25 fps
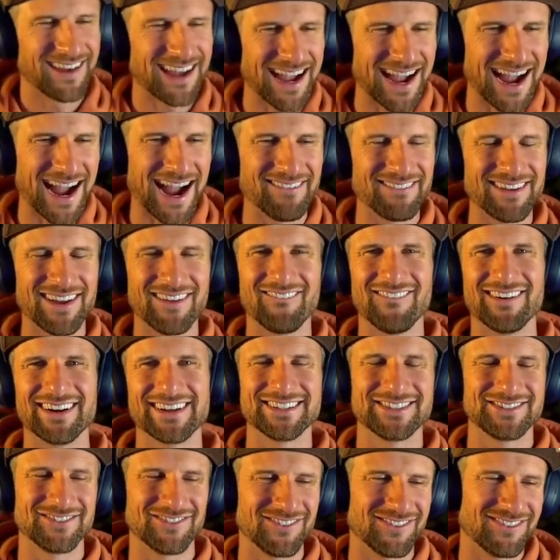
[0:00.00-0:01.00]
I mean, what
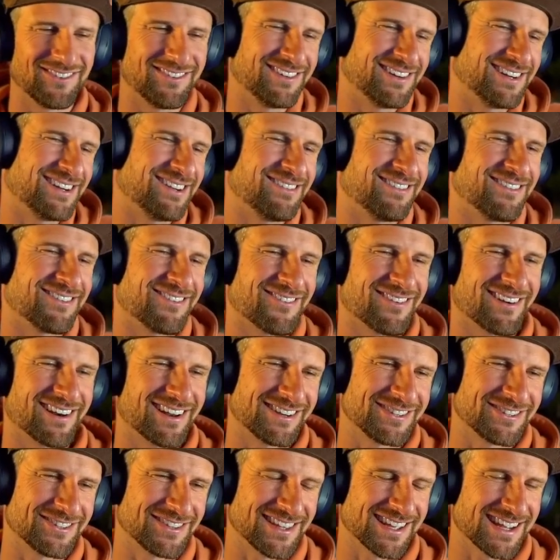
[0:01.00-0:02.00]
did
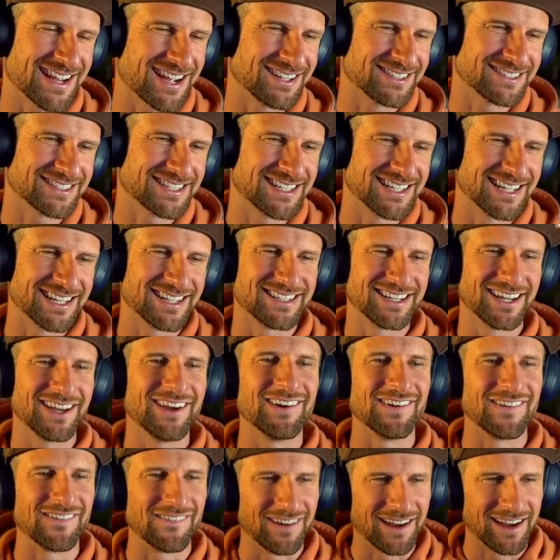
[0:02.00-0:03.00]
you think I was gonna
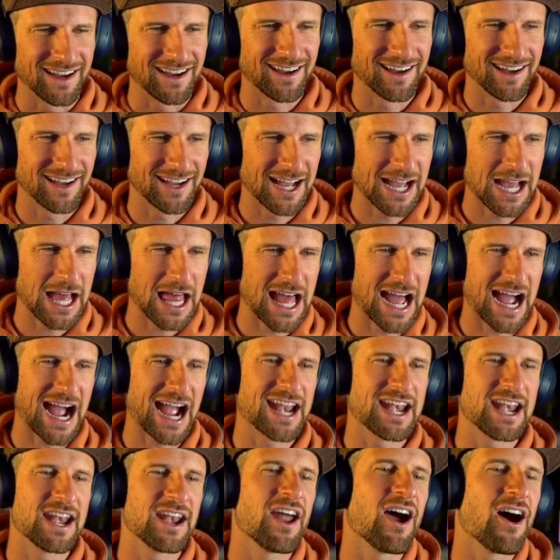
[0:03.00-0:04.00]
do? I
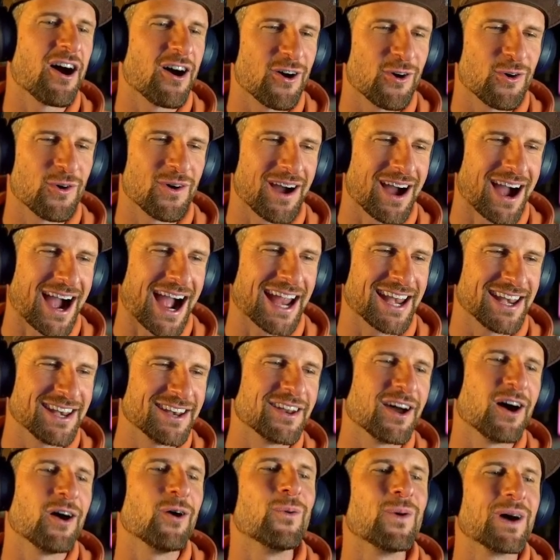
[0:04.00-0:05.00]

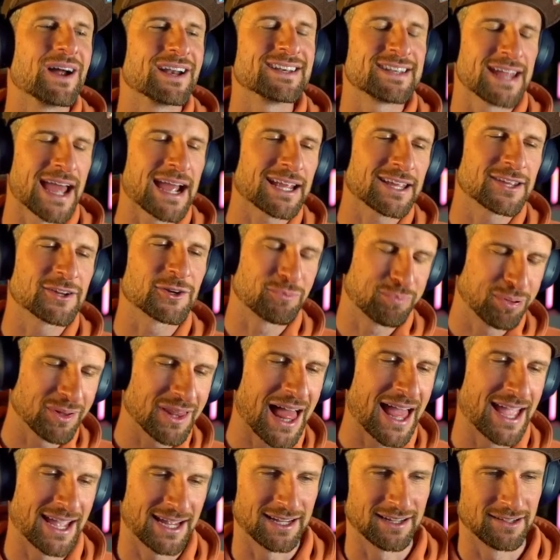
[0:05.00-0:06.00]
know what deck you're
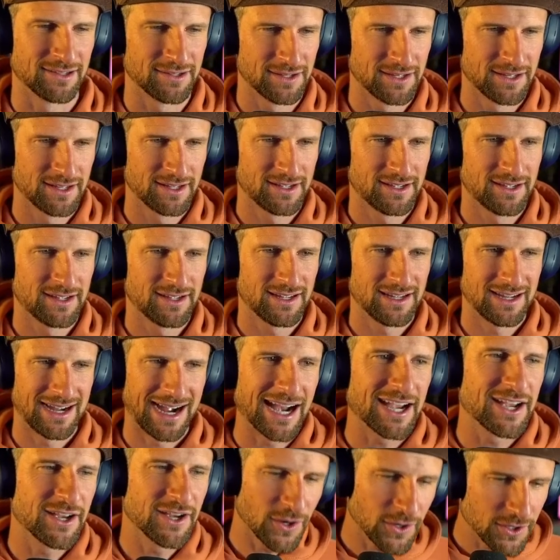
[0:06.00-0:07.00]
playing.
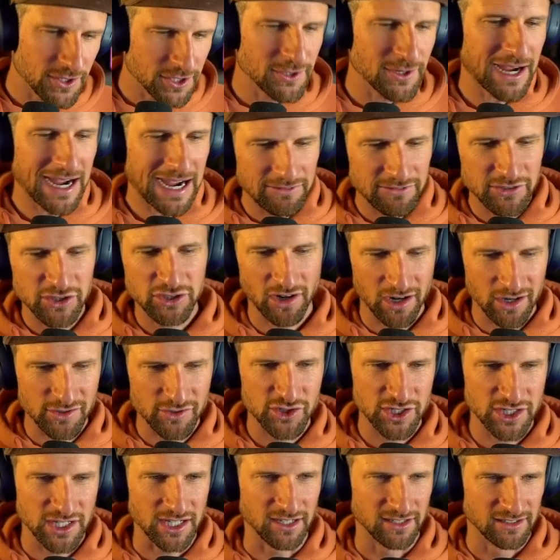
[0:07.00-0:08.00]
I know you have
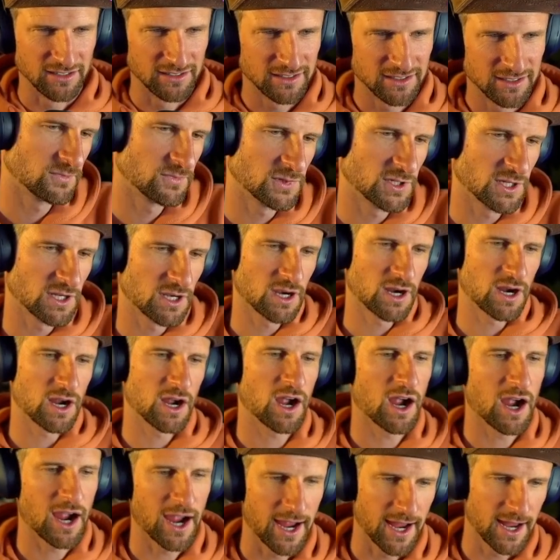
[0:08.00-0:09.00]
Shang-Chi. All
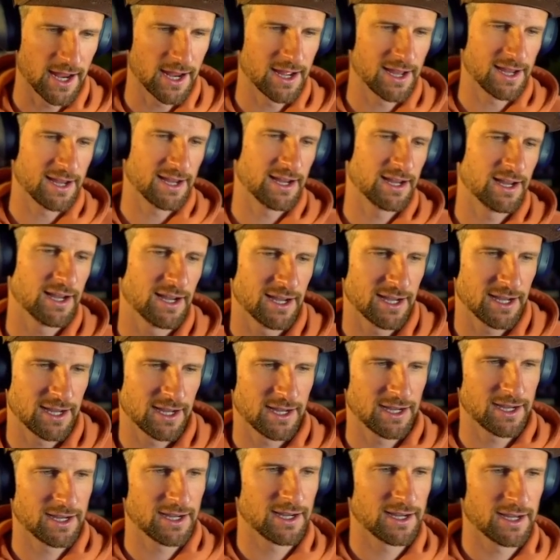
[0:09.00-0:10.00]
right,
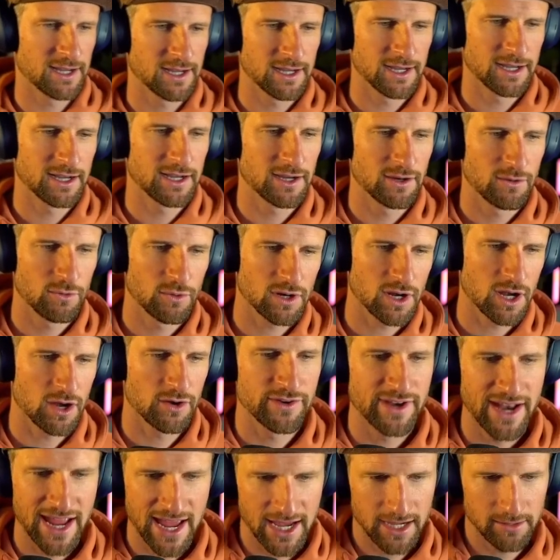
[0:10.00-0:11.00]
we'll go
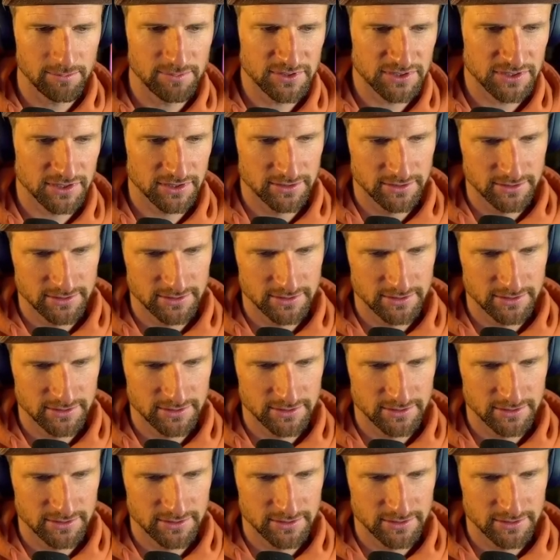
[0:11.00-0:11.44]
Nebs.